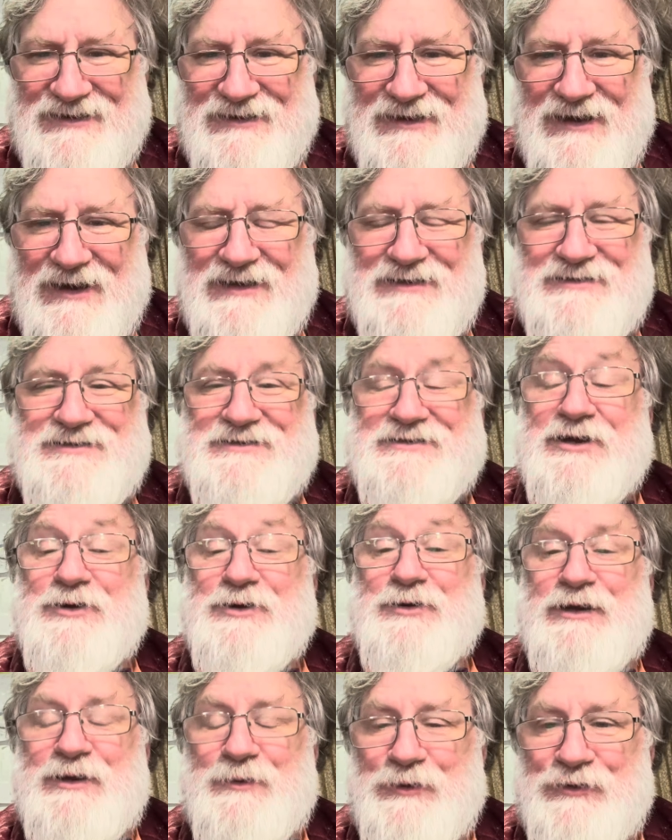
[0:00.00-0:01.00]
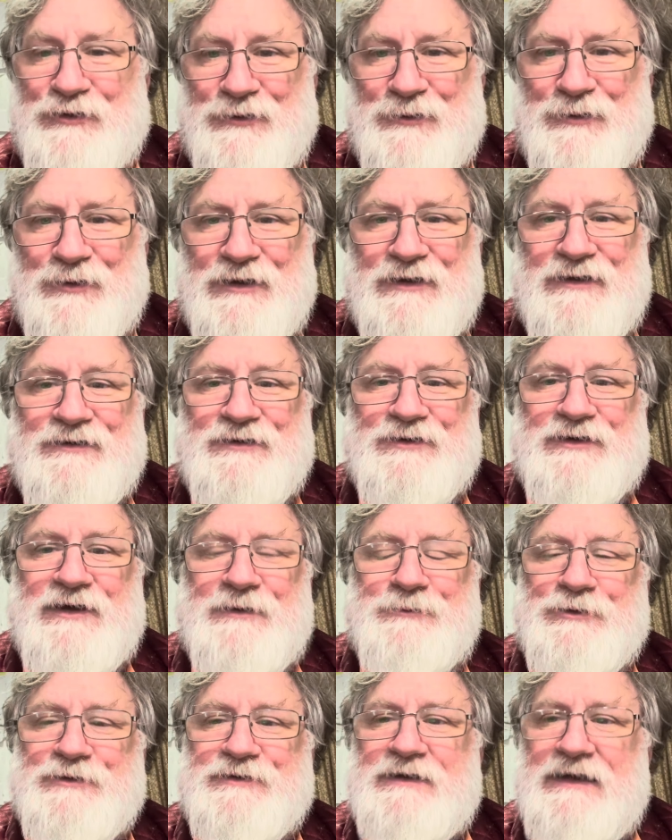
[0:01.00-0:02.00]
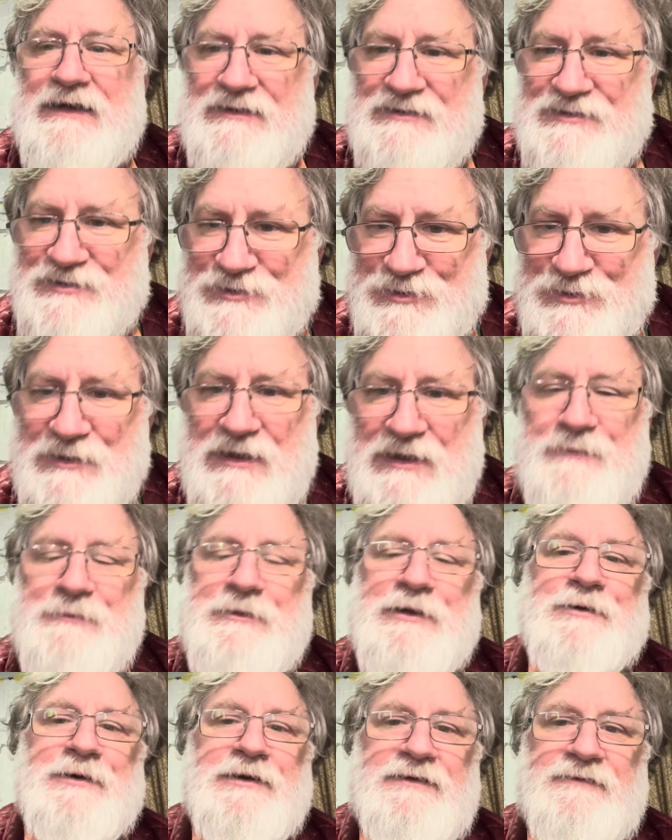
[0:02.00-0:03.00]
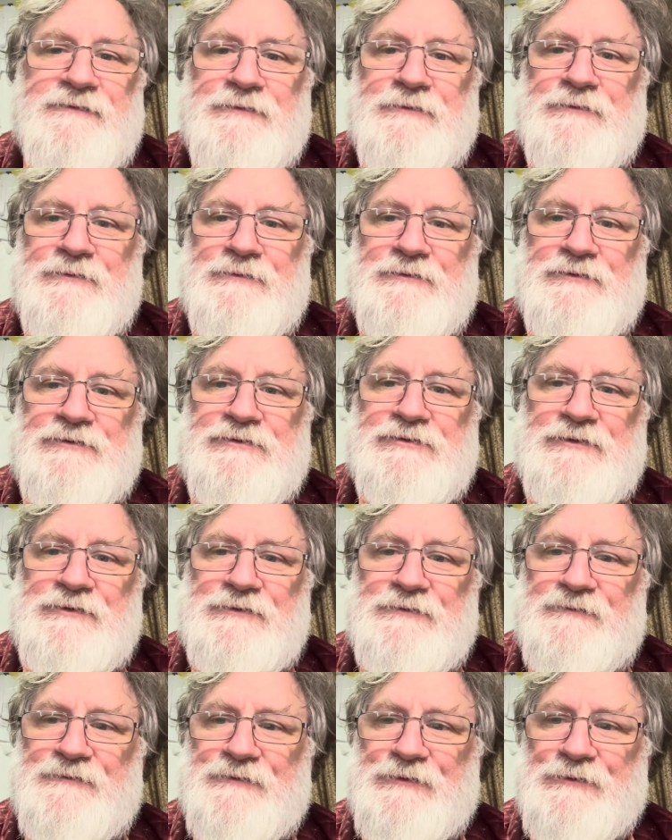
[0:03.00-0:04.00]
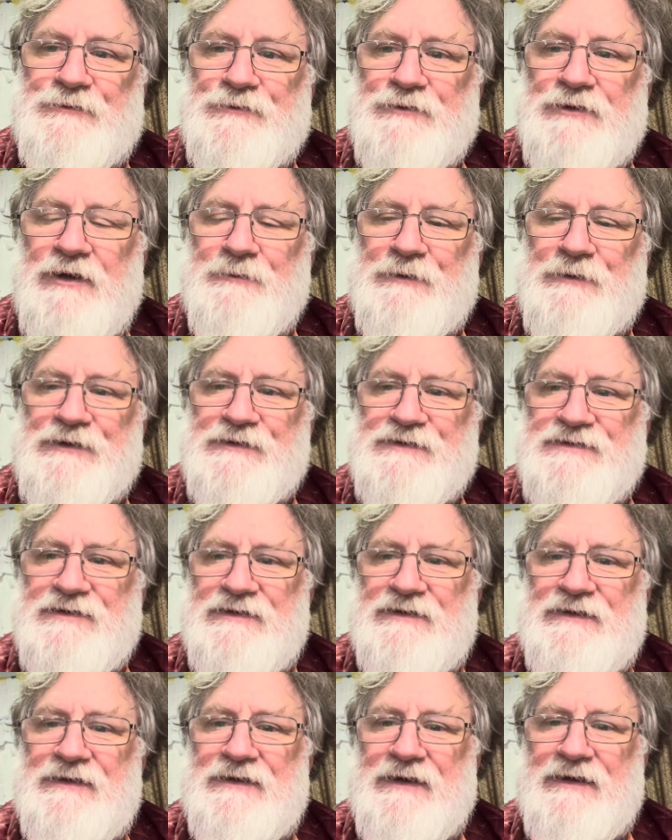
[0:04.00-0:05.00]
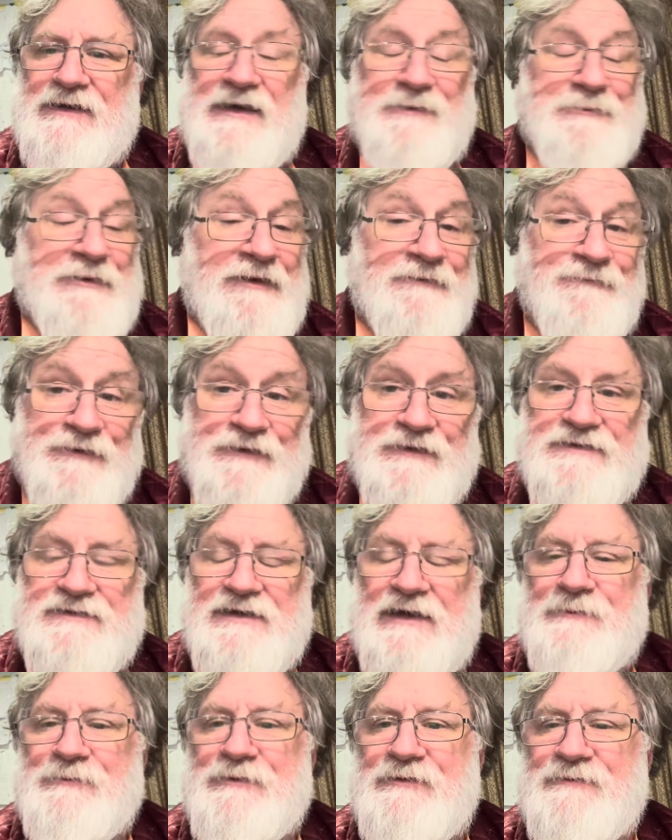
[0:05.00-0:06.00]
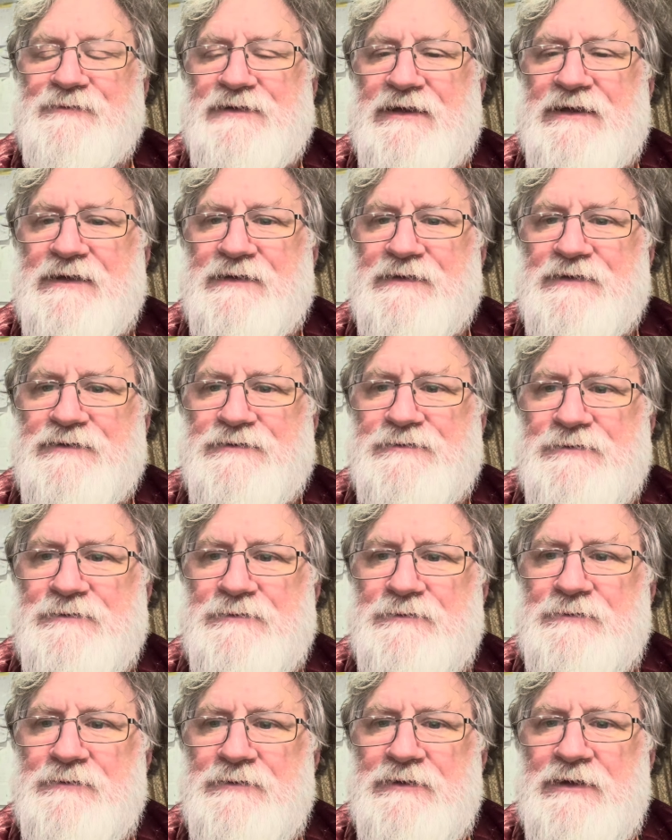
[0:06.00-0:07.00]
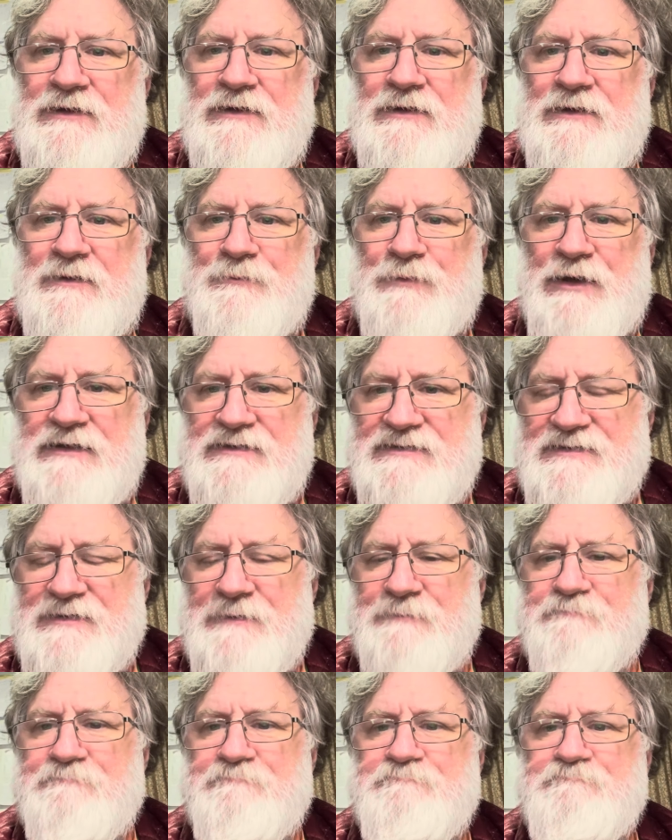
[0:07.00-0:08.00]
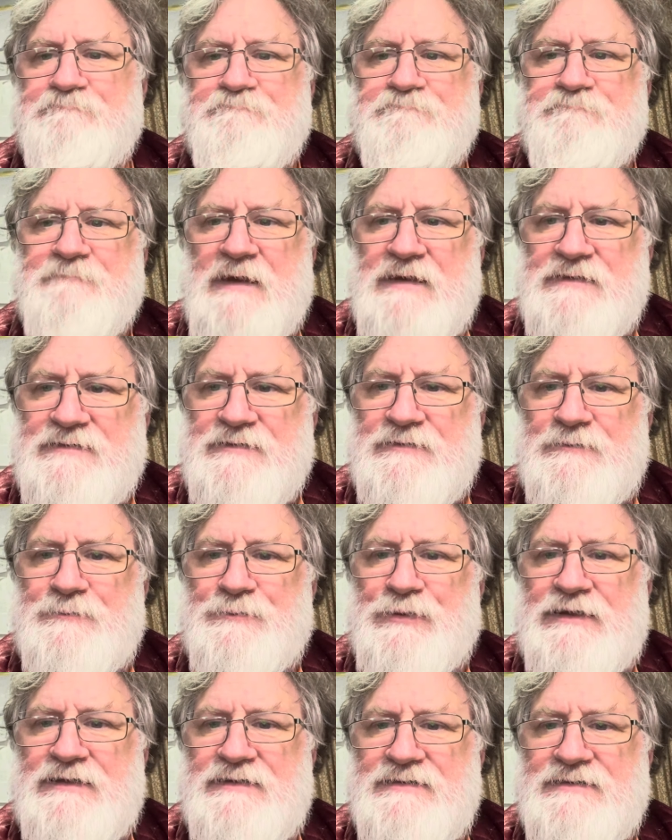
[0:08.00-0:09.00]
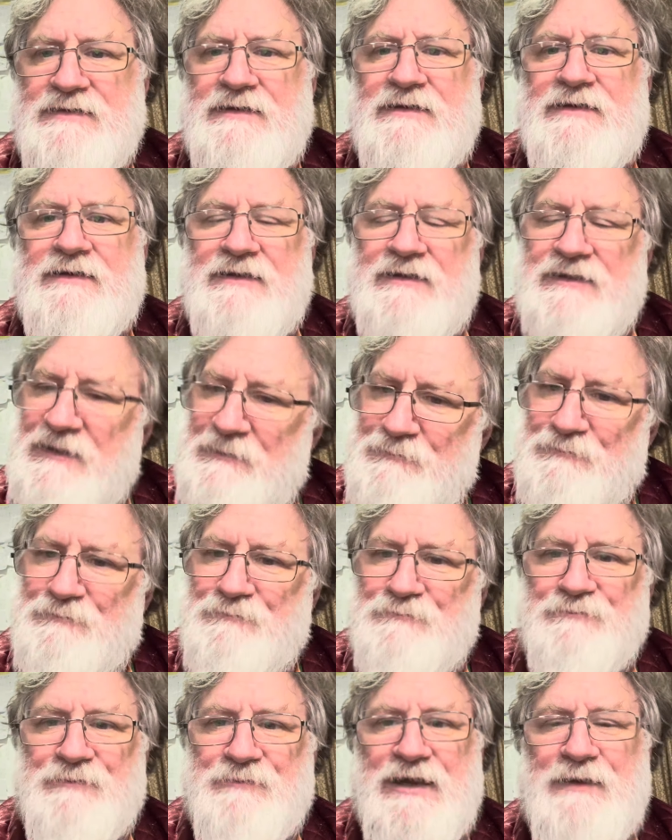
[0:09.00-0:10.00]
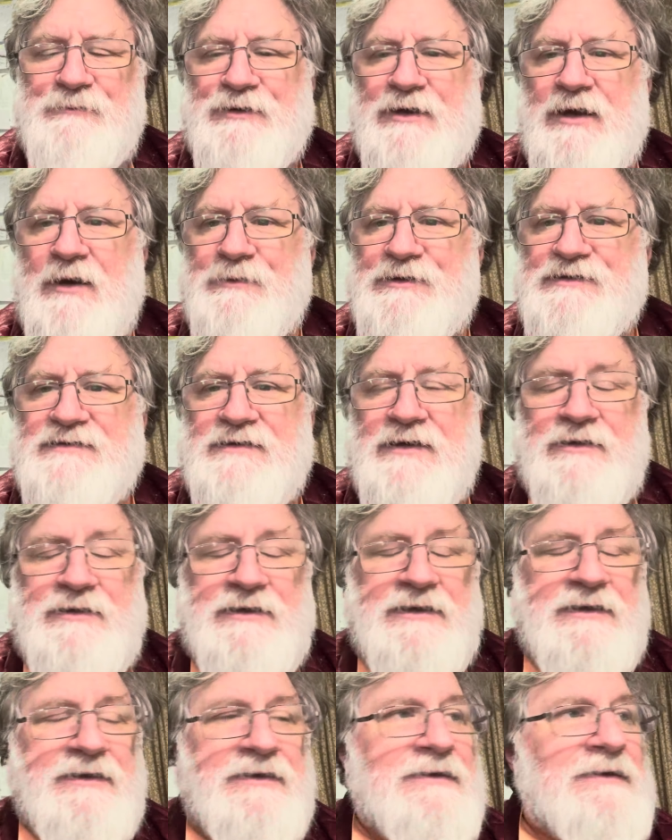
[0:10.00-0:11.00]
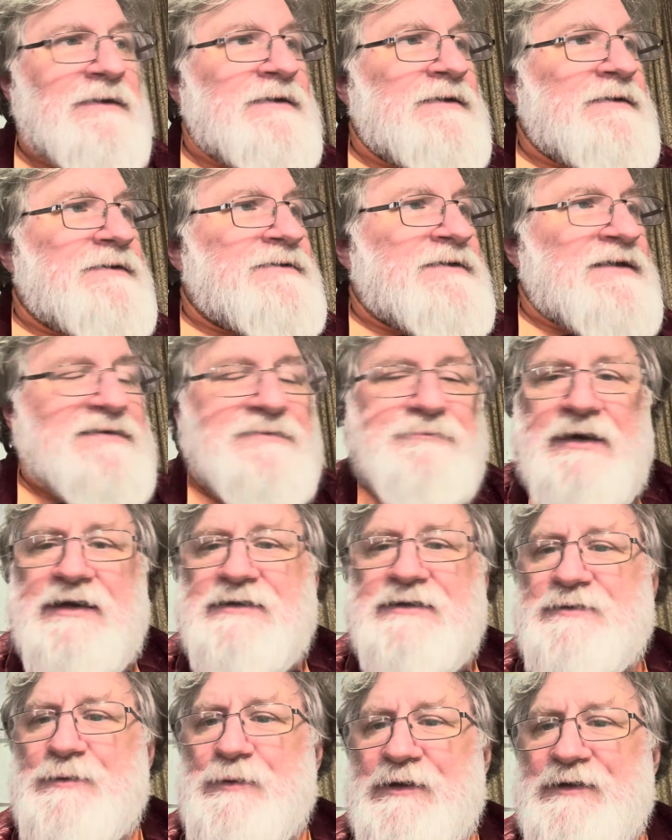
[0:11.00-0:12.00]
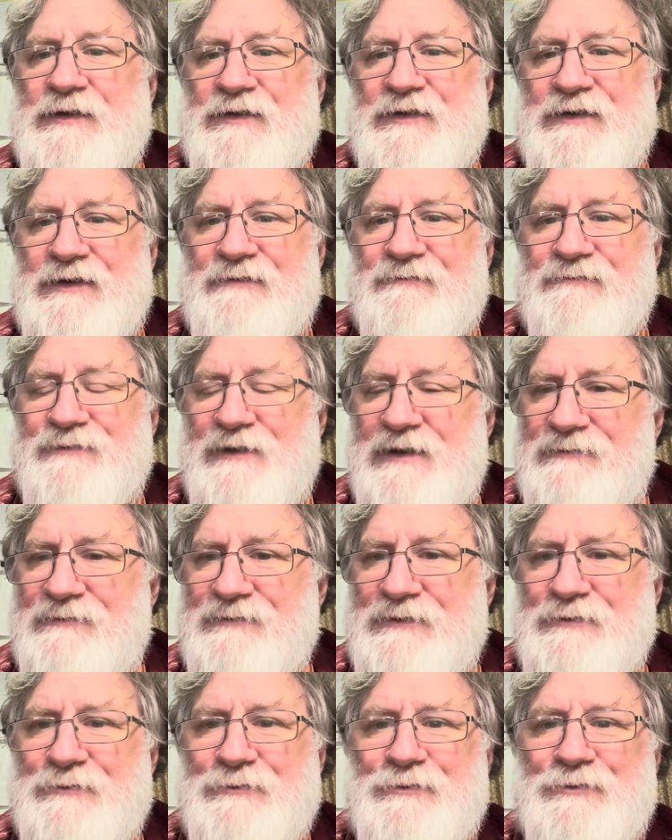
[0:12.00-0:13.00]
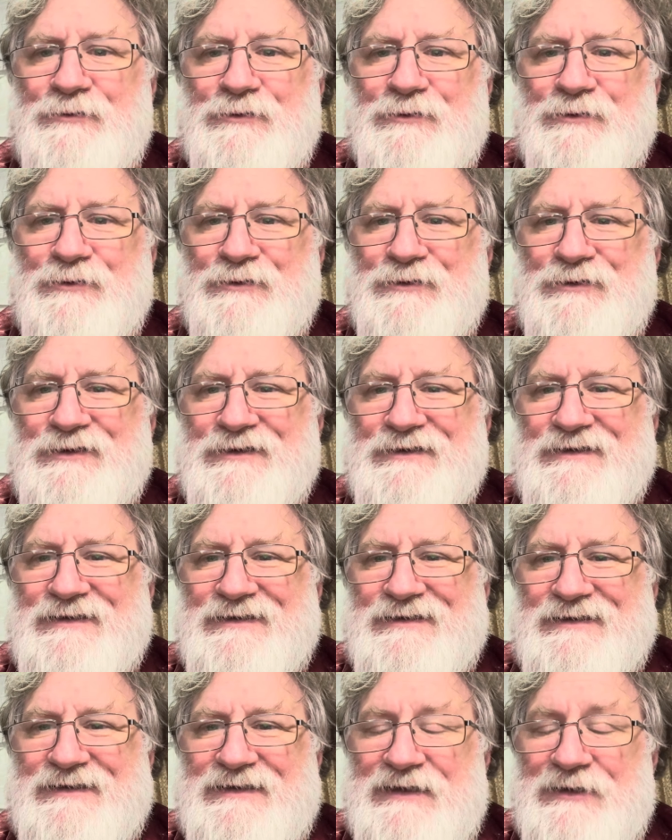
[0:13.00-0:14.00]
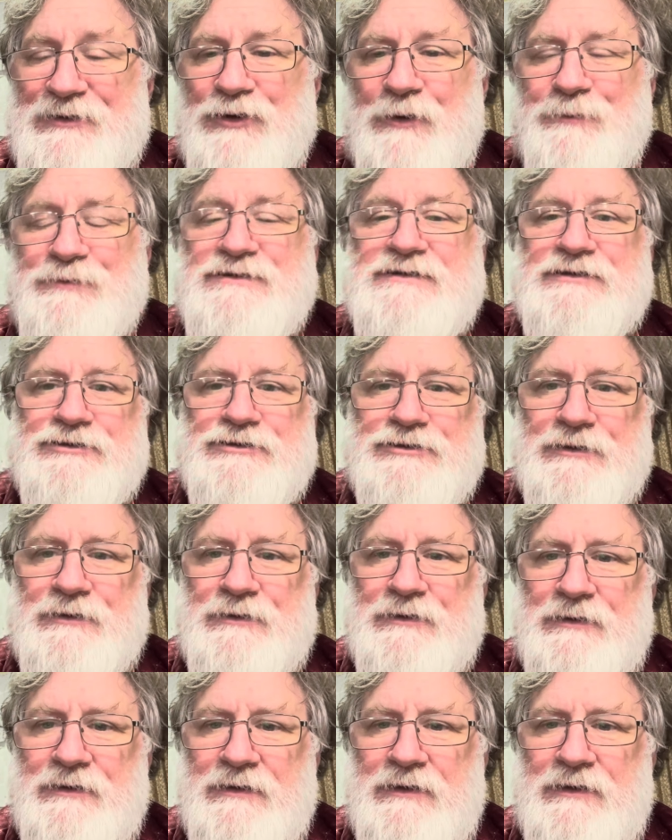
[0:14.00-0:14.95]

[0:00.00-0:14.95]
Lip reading: I disagree with you, that I'm not extremely grateful to you for your comments. I am, and for the time that you've taken to paste them. So please keep the comments going. Doesn't matter whether they're in favour or in opposition.